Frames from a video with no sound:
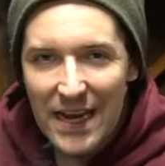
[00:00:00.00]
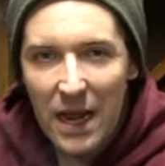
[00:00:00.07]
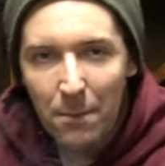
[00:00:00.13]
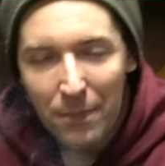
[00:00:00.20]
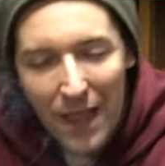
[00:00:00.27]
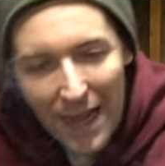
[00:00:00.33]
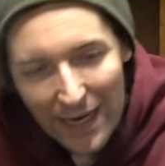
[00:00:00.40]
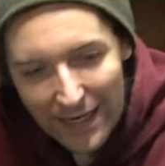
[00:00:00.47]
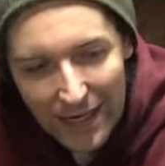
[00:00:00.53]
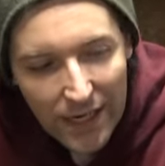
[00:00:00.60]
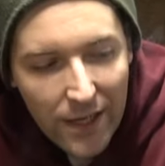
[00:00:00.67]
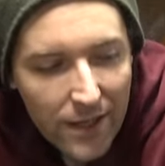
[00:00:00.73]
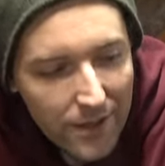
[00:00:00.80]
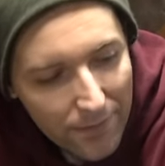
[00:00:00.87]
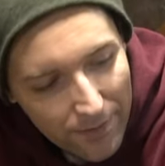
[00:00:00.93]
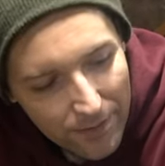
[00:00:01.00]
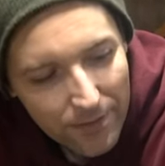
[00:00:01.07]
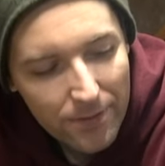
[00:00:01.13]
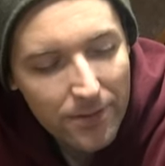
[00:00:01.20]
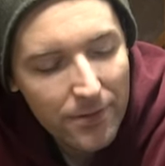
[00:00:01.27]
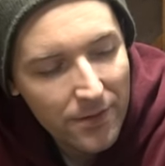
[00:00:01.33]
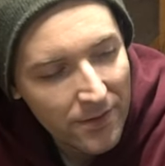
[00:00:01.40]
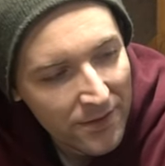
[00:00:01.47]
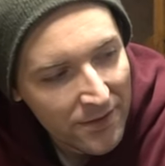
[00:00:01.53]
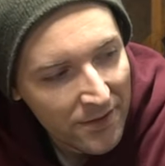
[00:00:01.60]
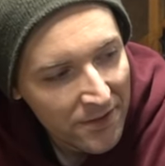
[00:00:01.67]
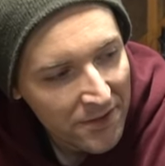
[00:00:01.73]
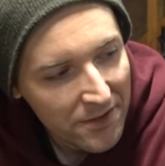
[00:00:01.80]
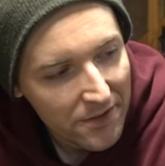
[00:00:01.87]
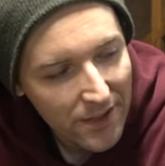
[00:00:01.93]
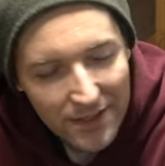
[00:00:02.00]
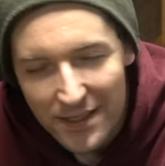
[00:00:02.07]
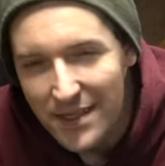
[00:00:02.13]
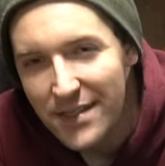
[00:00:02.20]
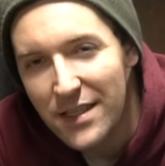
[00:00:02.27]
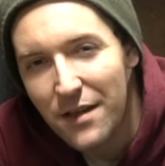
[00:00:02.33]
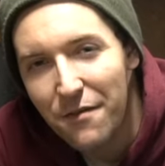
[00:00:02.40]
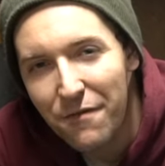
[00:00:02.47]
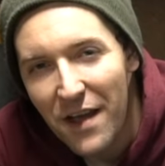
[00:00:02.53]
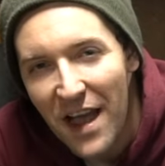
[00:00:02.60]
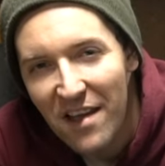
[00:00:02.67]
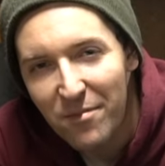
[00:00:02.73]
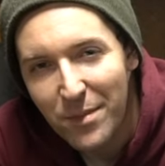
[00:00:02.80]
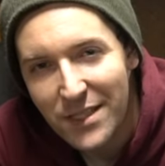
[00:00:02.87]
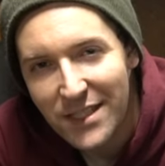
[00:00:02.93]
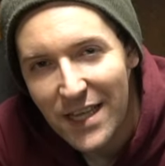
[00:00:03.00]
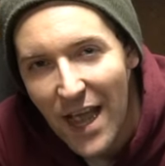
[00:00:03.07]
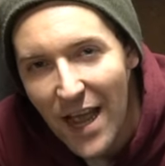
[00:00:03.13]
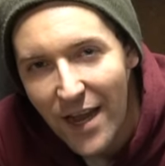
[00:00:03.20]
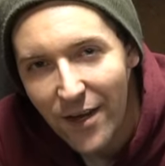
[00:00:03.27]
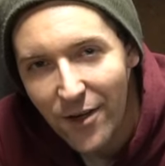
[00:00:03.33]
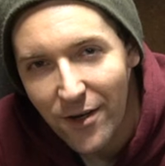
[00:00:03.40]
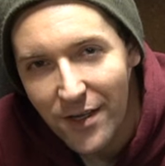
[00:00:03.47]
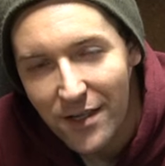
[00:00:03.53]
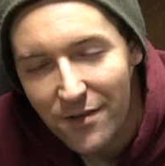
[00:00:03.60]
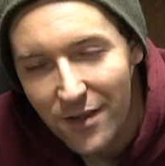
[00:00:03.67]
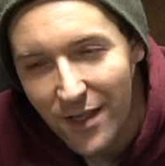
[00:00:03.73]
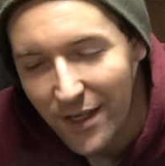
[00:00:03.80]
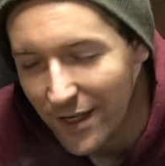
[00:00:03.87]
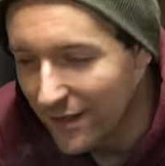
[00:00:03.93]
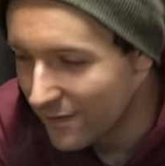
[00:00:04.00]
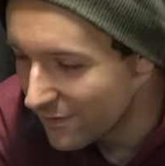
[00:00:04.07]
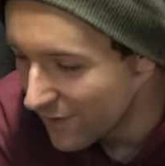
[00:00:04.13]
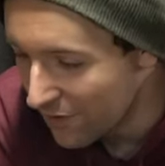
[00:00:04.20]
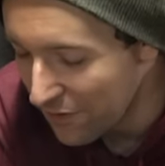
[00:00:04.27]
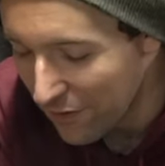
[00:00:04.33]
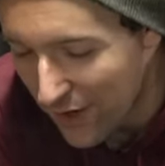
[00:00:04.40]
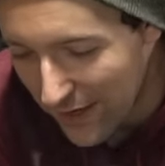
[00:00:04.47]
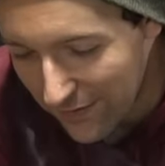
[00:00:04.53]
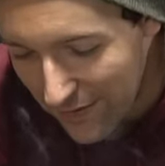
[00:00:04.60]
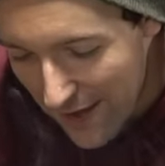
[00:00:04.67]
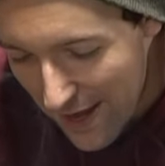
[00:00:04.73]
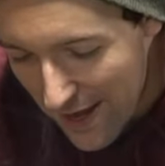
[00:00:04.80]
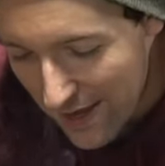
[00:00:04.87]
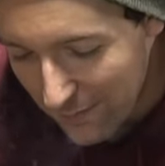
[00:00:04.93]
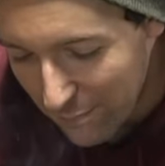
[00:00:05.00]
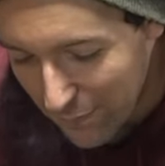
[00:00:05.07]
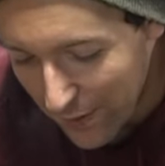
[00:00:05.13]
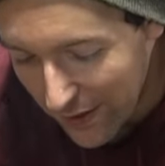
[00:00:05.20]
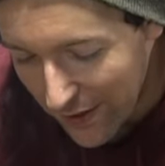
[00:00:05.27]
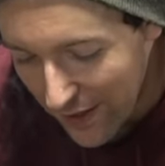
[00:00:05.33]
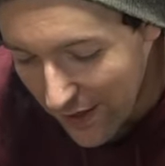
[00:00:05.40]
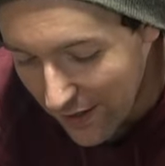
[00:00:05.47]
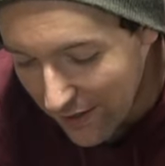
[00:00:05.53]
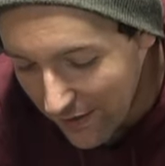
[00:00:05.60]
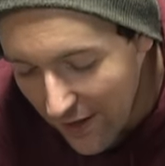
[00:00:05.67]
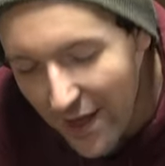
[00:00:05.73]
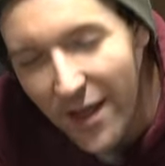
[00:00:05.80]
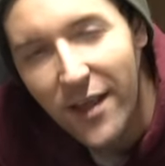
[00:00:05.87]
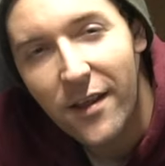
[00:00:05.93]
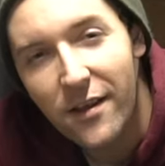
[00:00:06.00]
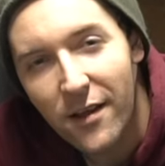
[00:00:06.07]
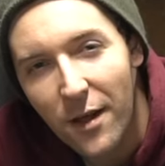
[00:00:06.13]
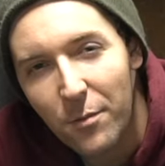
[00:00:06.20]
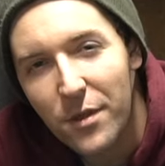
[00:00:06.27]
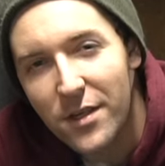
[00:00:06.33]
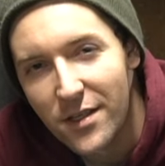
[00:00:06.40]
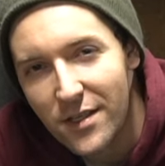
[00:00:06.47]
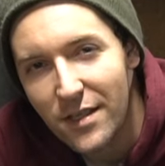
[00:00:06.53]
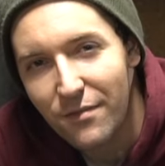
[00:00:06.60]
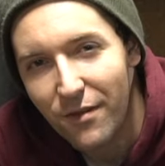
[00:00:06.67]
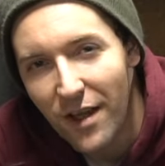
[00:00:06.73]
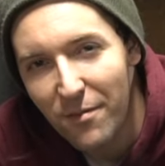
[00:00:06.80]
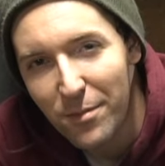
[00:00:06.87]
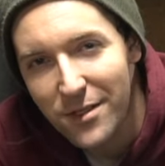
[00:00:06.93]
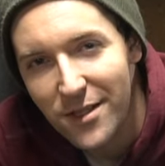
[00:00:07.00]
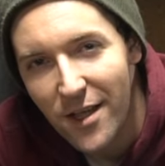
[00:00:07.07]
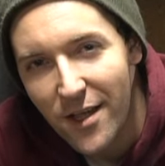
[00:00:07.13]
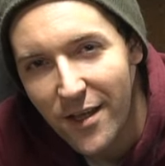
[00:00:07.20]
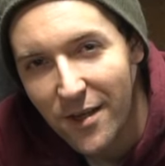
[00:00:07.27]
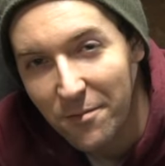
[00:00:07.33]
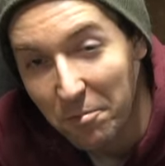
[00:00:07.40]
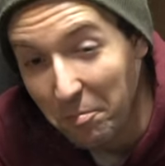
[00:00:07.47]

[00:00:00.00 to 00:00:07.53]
I'm like the DC5 Messiah or anything, nothing like that, but uh, hey, I'm the DC5 Messiah.